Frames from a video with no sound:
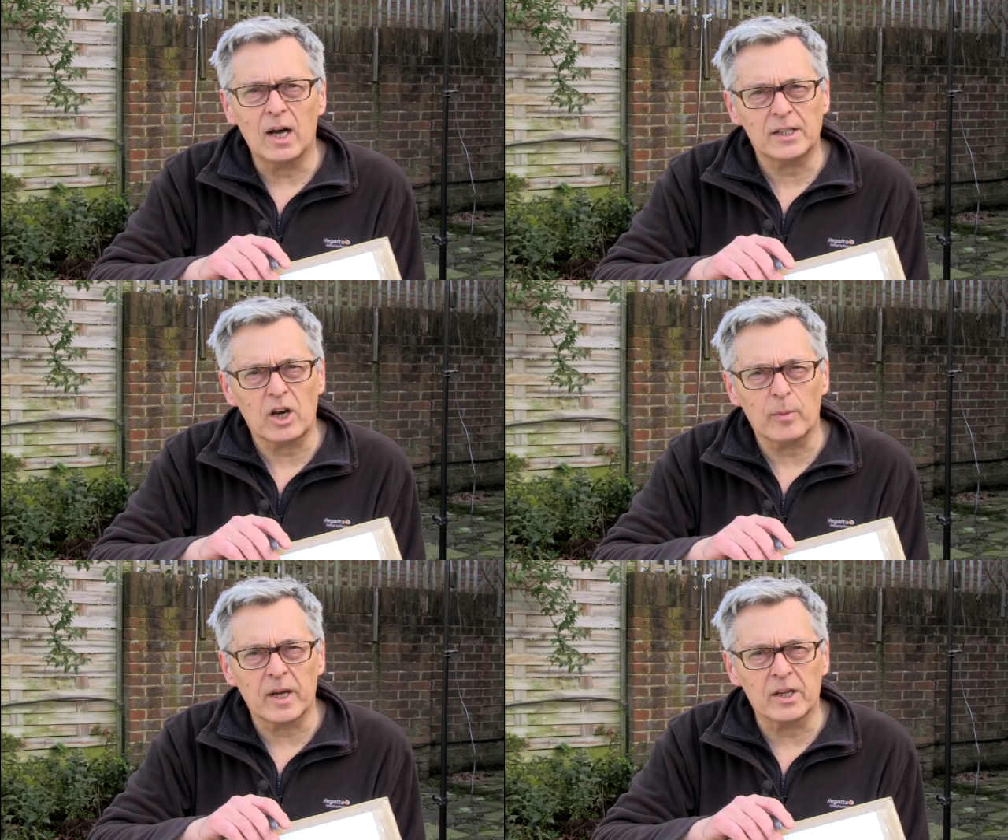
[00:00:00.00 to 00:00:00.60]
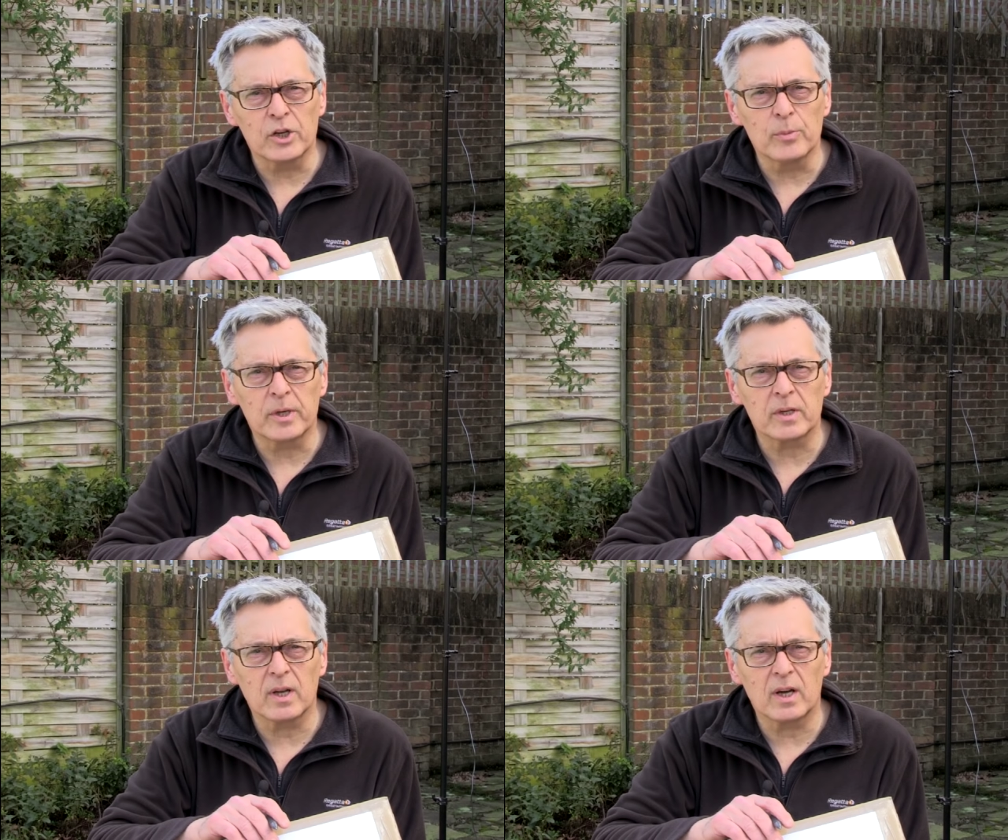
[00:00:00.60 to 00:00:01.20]
I don't know about you,
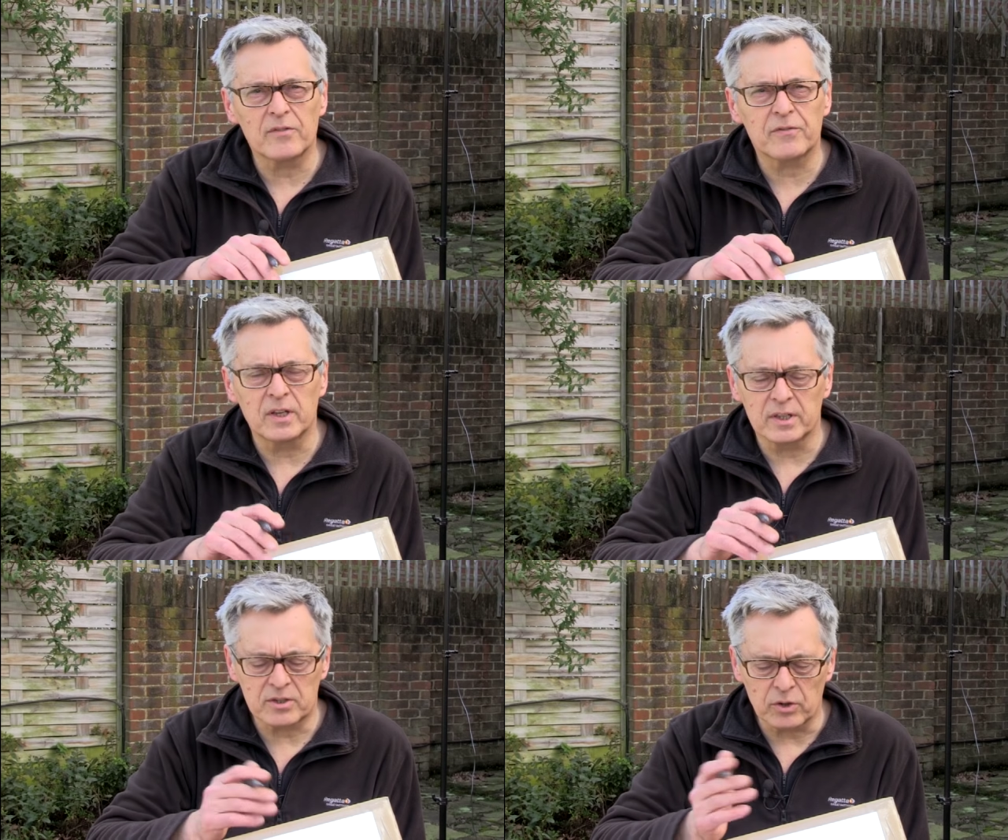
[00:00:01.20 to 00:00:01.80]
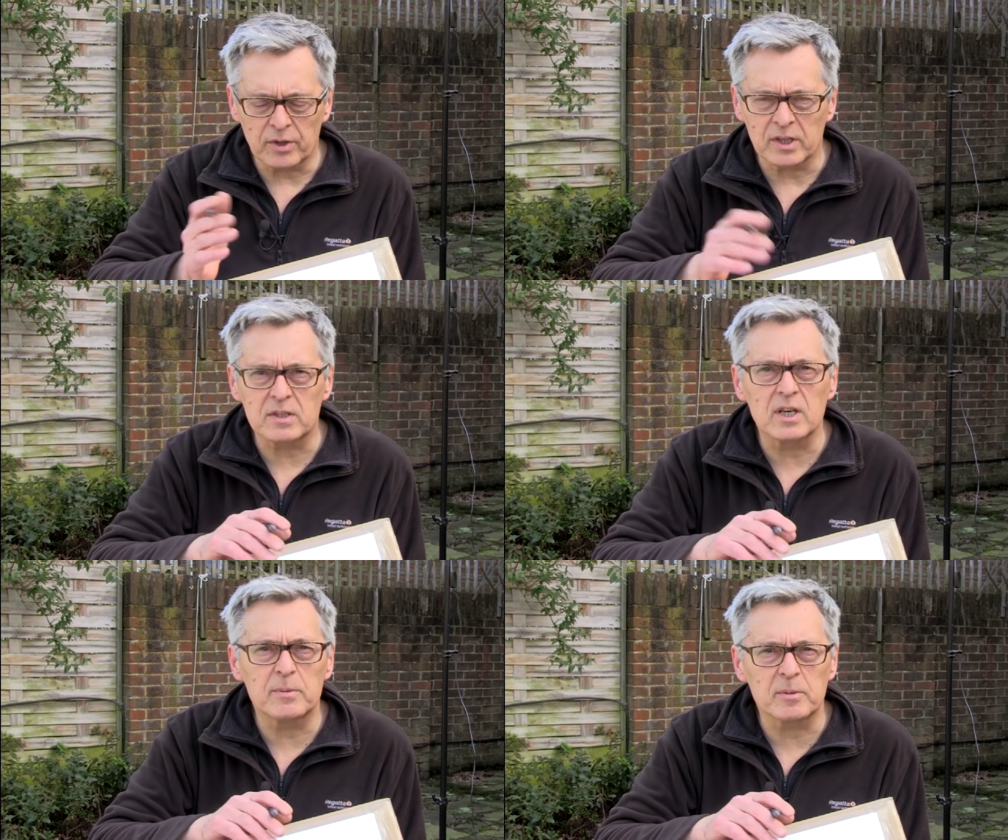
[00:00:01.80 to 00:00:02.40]
but I find this sort of thing
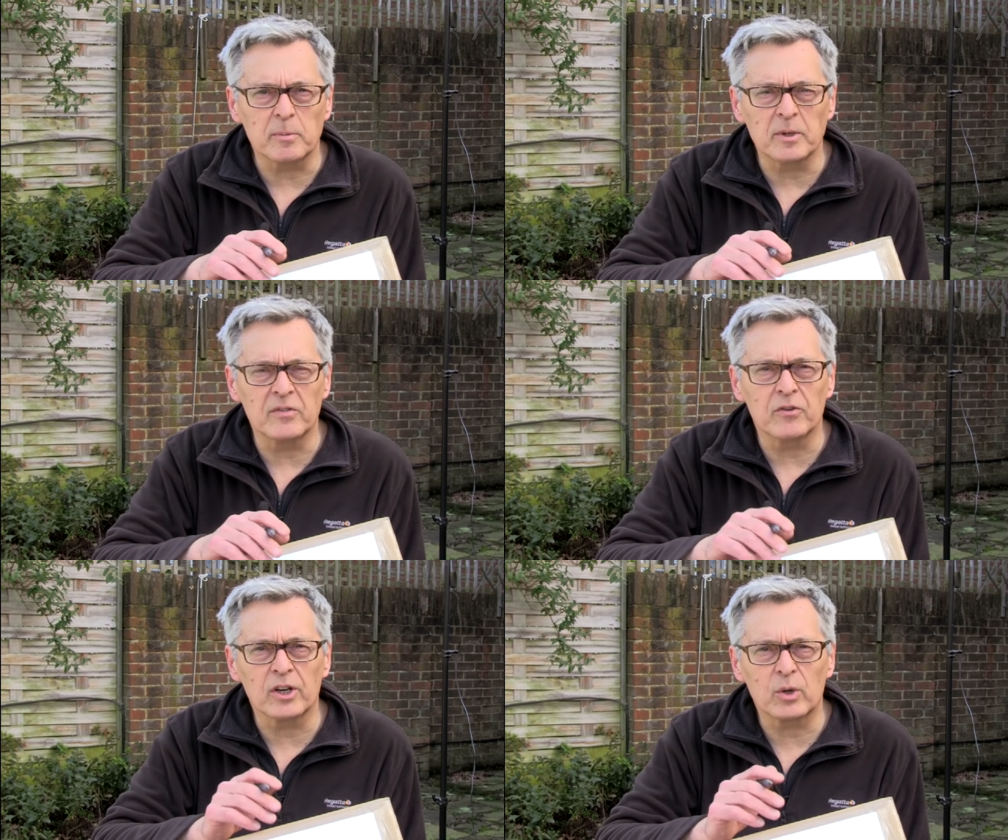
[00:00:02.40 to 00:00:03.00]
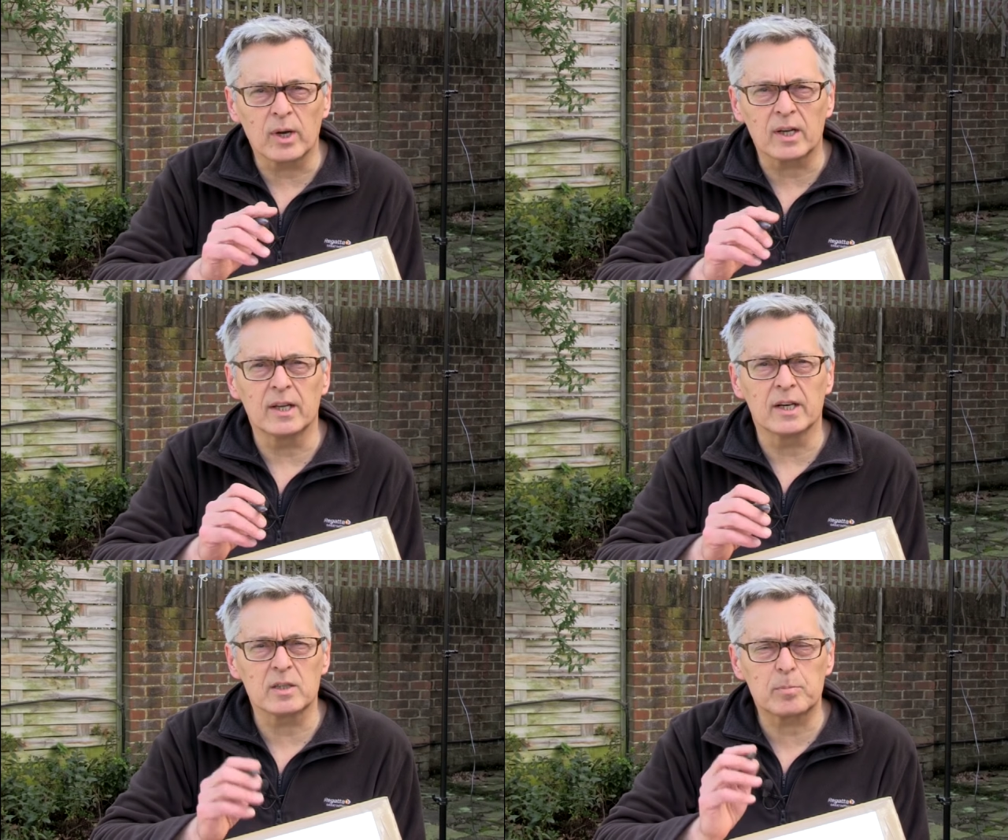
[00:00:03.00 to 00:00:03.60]
slips my mind very quickly
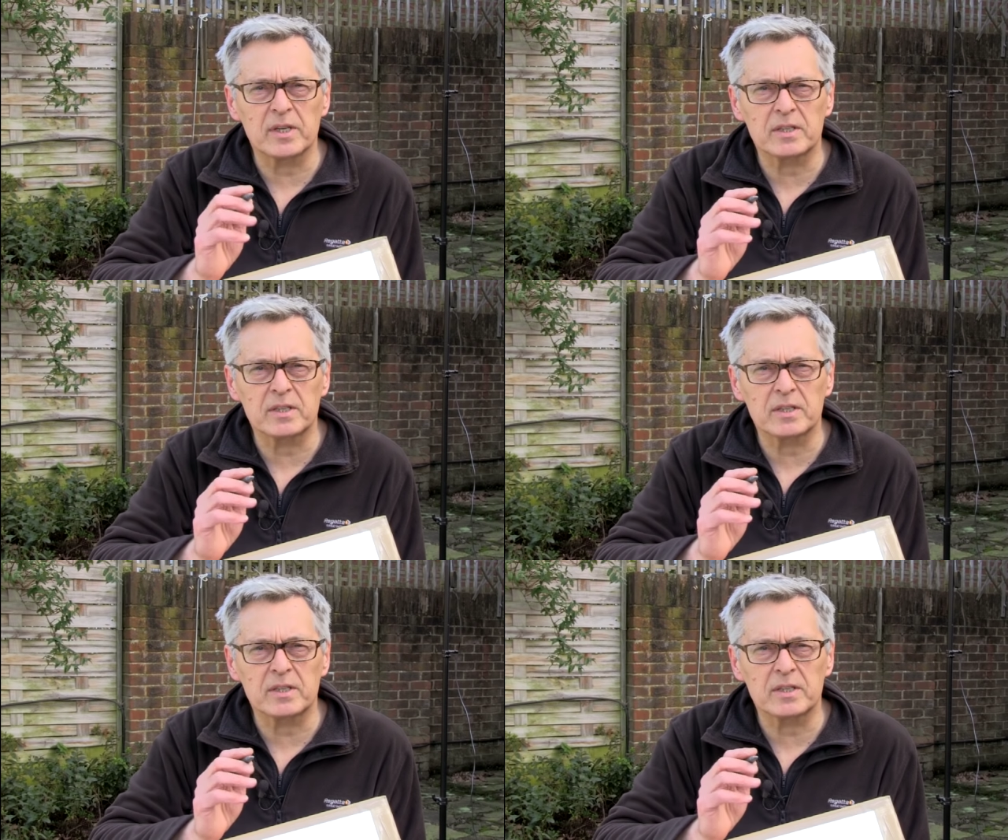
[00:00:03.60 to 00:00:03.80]
and it's best